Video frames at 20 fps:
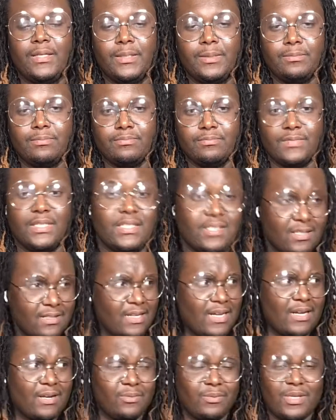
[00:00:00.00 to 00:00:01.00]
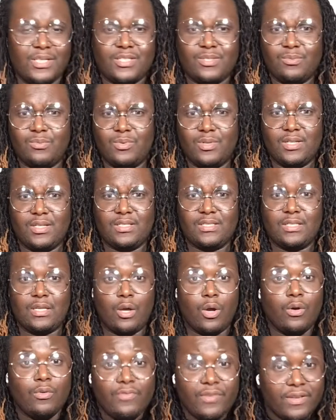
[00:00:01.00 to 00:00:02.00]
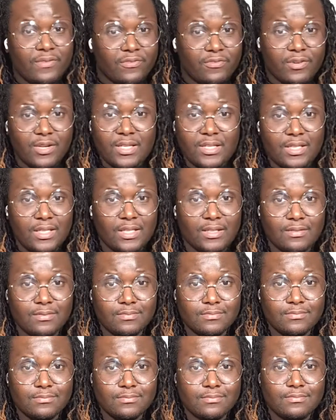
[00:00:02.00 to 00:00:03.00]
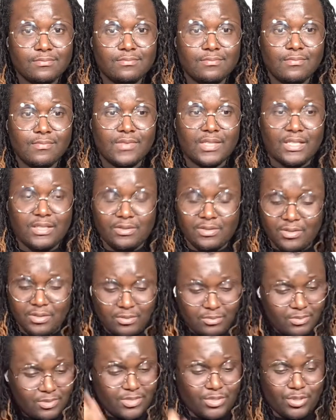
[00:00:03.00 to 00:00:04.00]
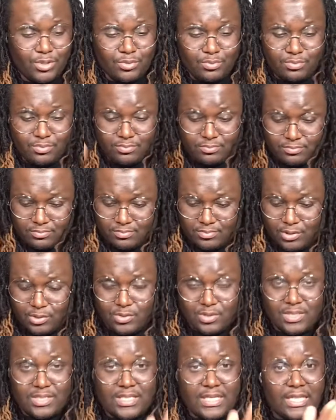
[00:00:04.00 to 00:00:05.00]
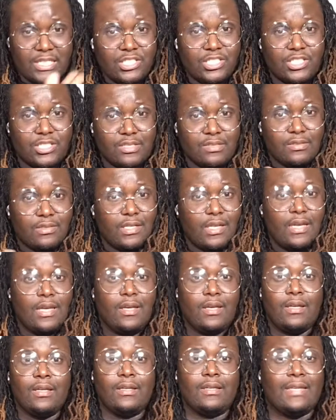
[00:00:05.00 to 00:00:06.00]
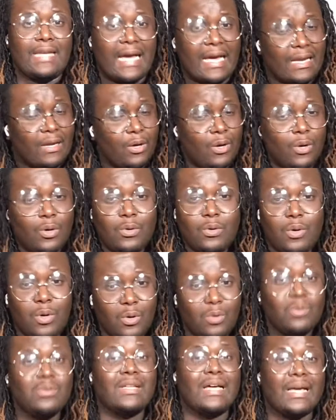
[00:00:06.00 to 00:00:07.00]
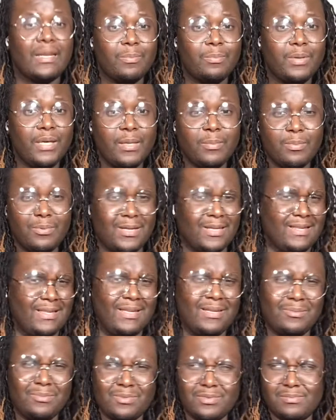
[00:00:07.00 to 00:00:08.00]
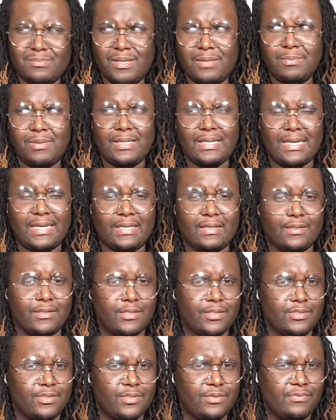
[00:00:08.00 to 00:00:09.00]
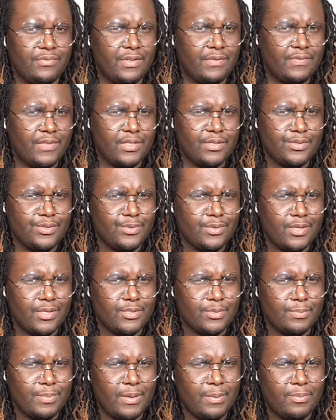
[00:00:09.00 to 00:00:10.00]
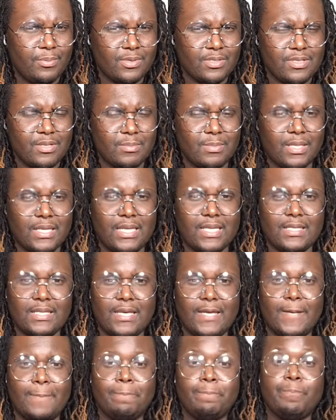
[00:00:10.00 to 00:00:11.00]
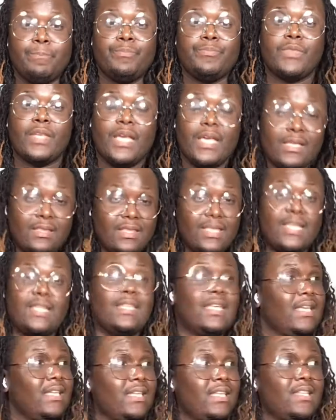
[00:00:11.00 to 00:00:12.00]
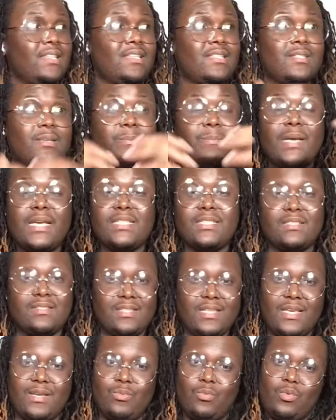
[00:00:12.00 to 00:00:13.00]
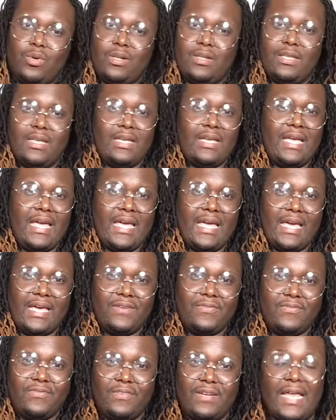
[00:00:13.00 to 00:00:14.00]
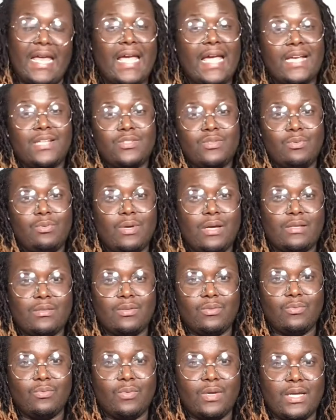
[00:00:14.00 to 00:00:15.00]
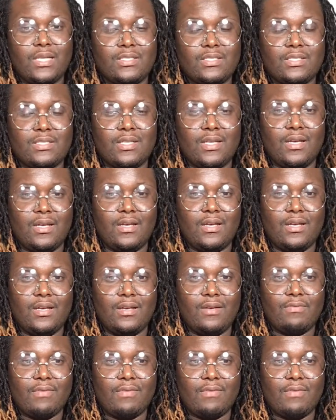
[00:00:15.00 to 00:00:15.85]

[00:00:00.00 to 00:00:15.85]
This inauguration was COVID friendly. You know, it was to a section, not a whole lot of people. I think it was maybe like 150 or 200 people or something like that. And then they did this amazing thing where they had flags throughout the rest of